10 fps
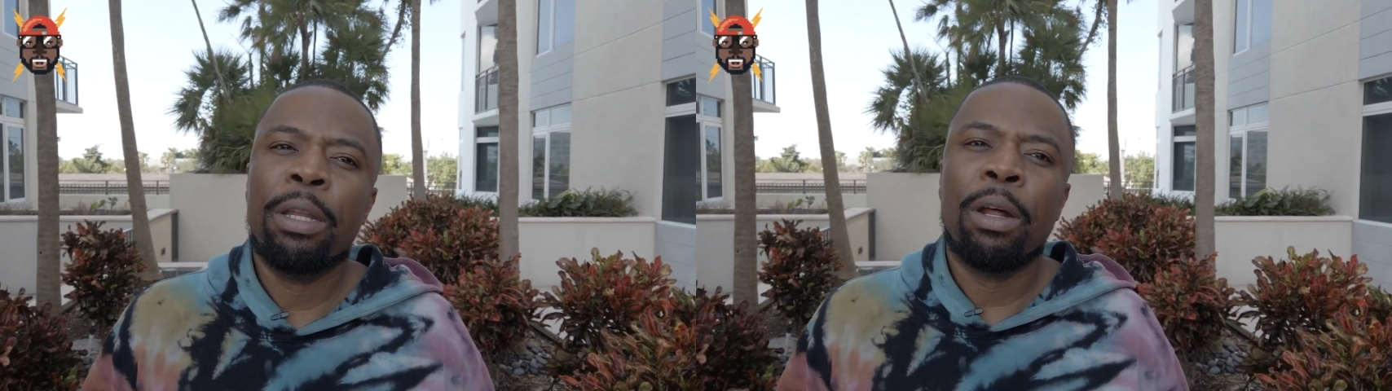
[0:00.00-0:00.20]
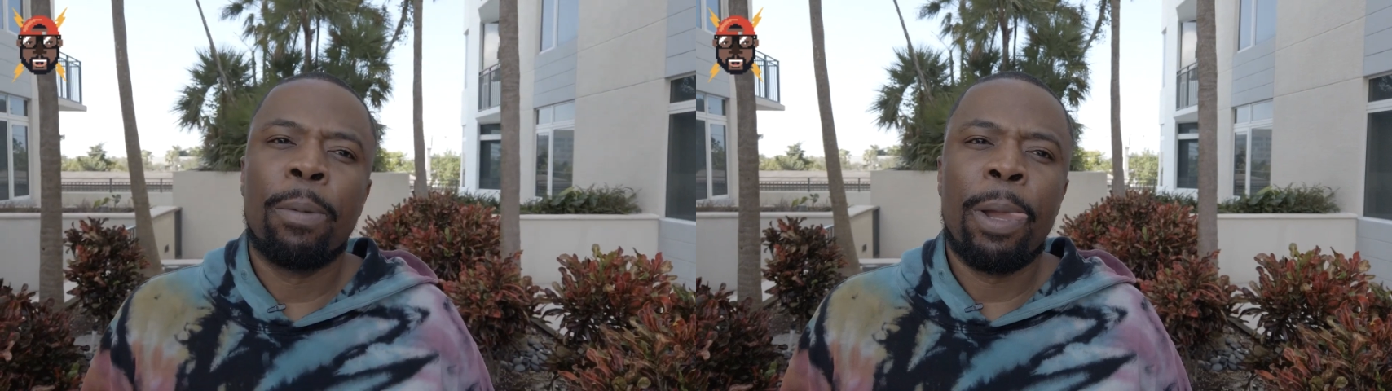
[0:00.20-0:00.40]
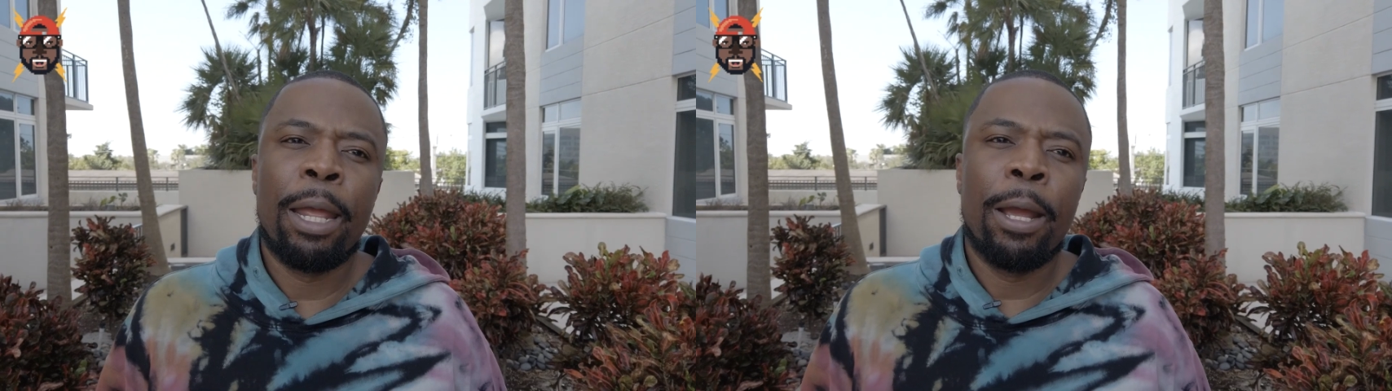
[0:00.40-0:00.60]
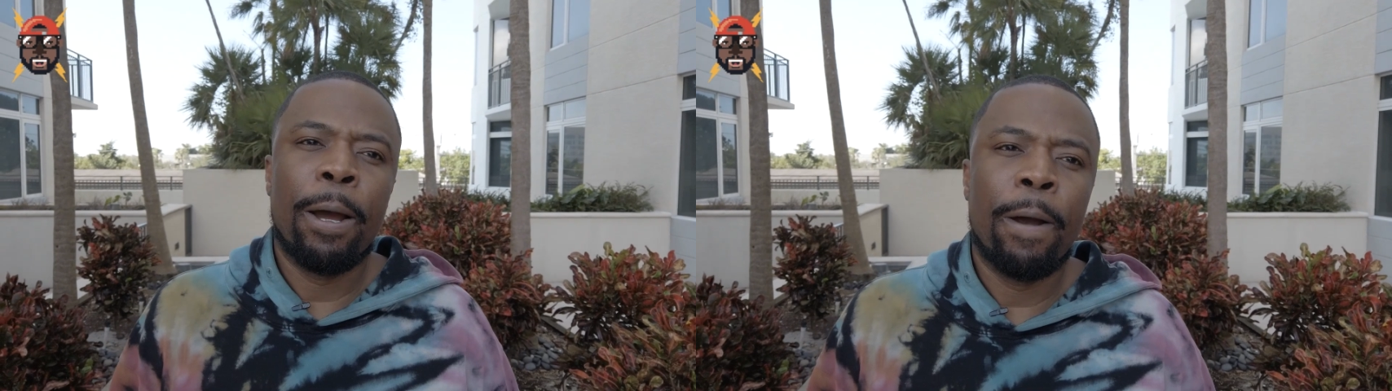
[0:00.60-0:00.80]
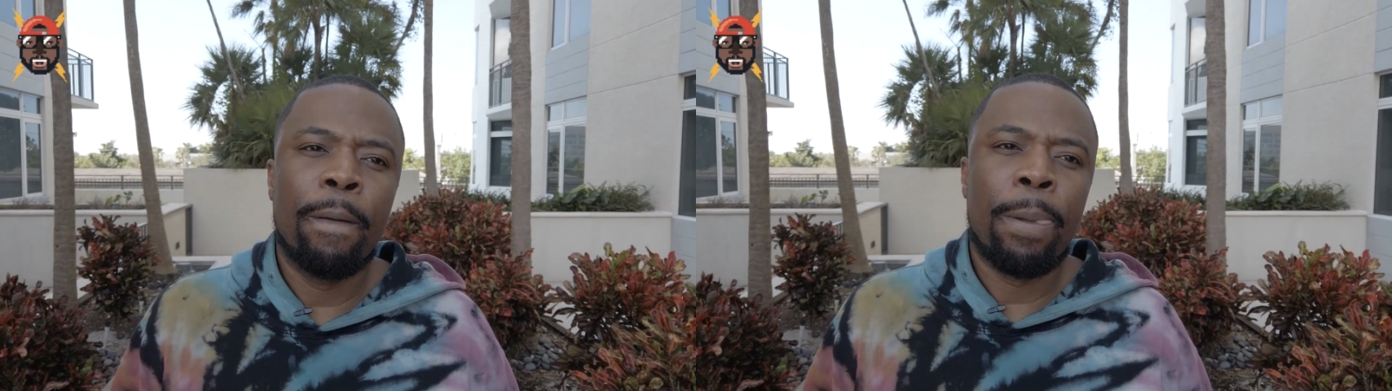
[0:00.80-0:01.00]
you know what I
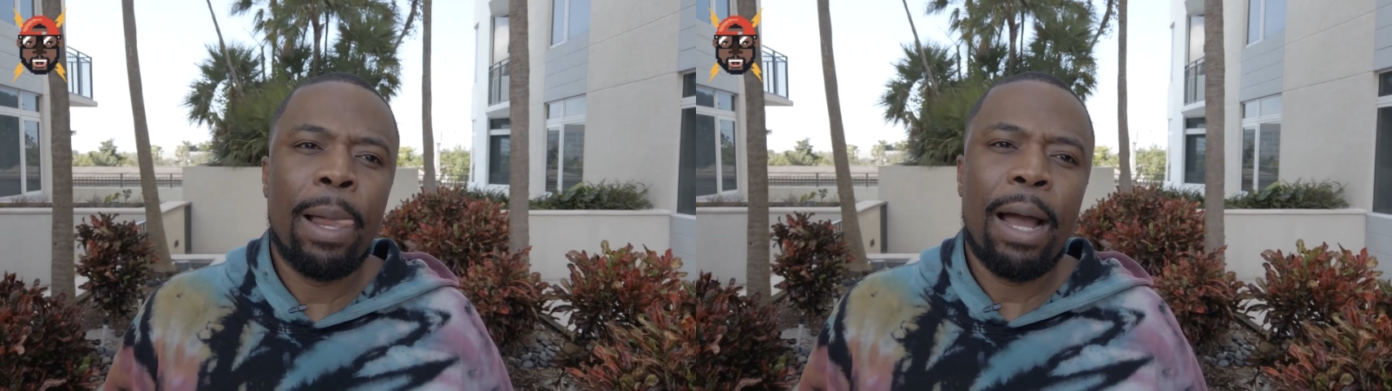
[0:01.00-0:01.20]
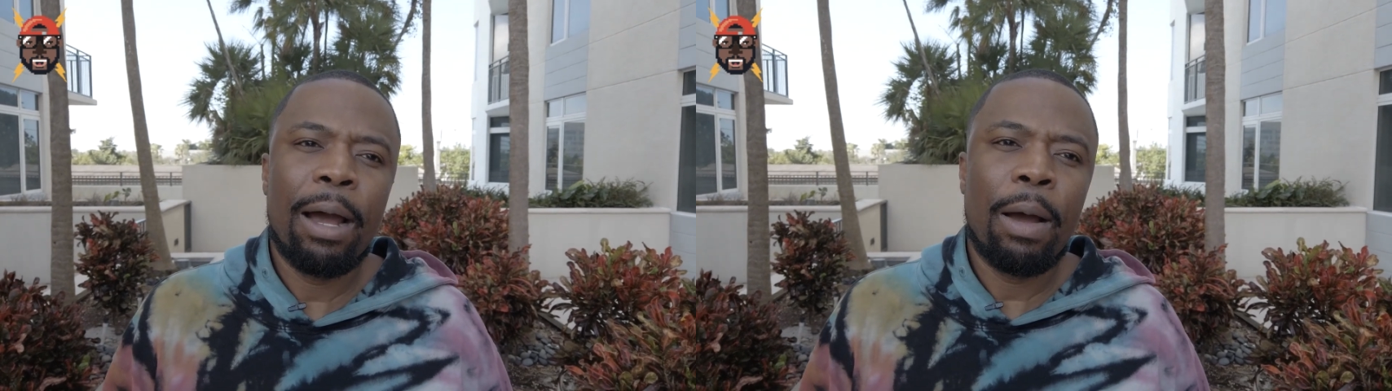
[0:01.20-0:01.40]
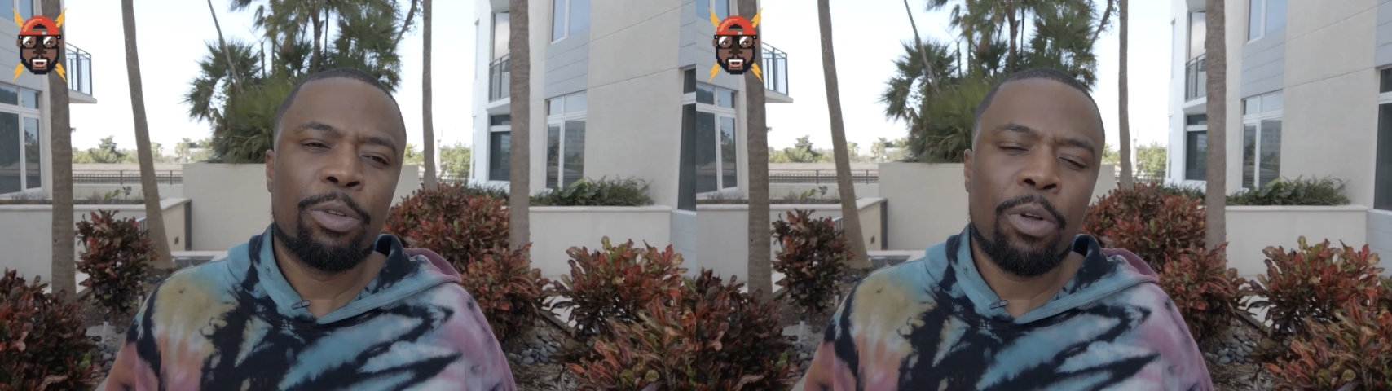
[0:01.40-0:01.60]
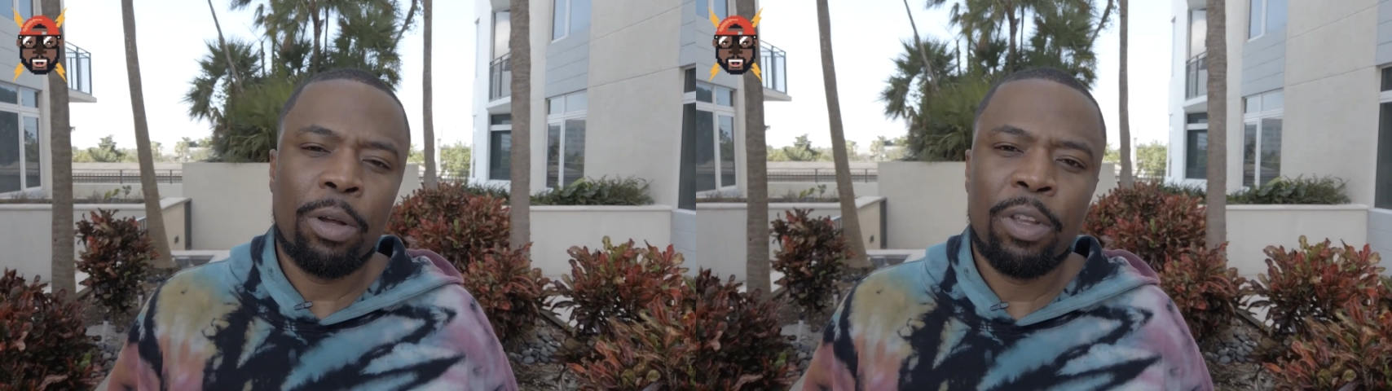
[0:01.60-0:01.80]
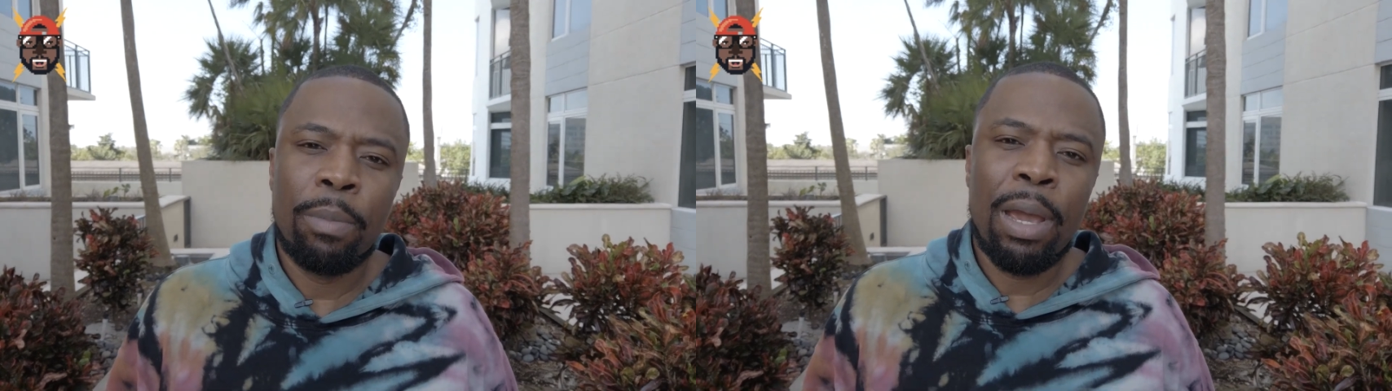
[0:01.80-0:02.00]
mean? I was
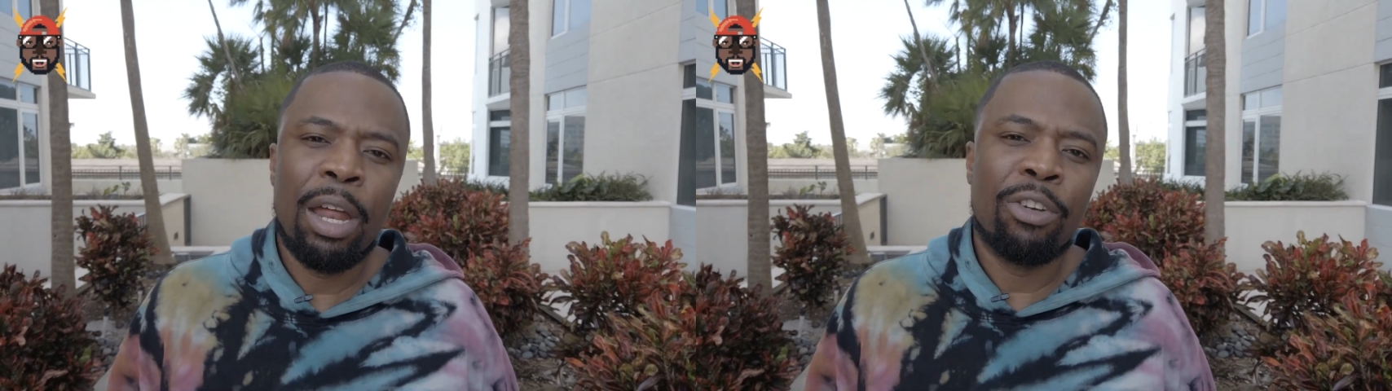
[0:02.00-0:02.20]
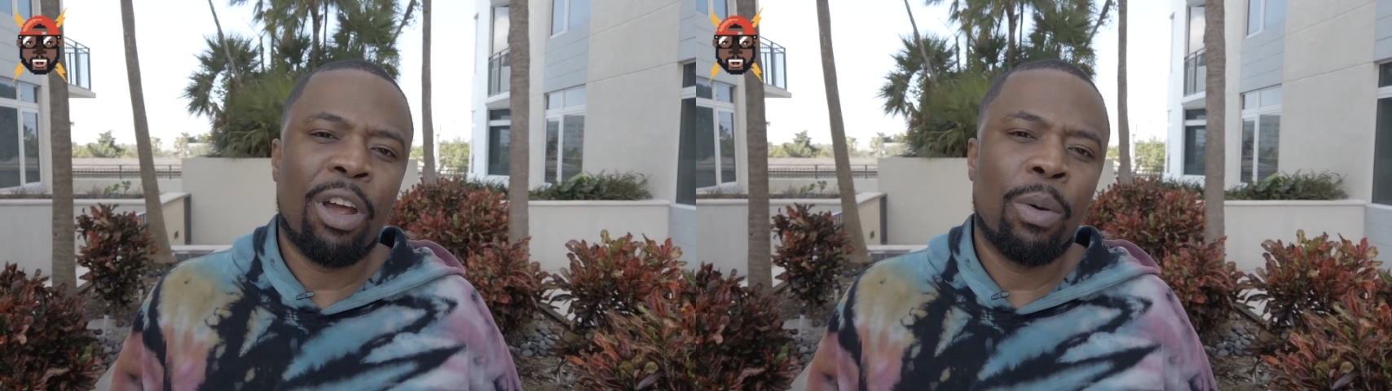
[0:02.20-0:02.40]
talking to the manager,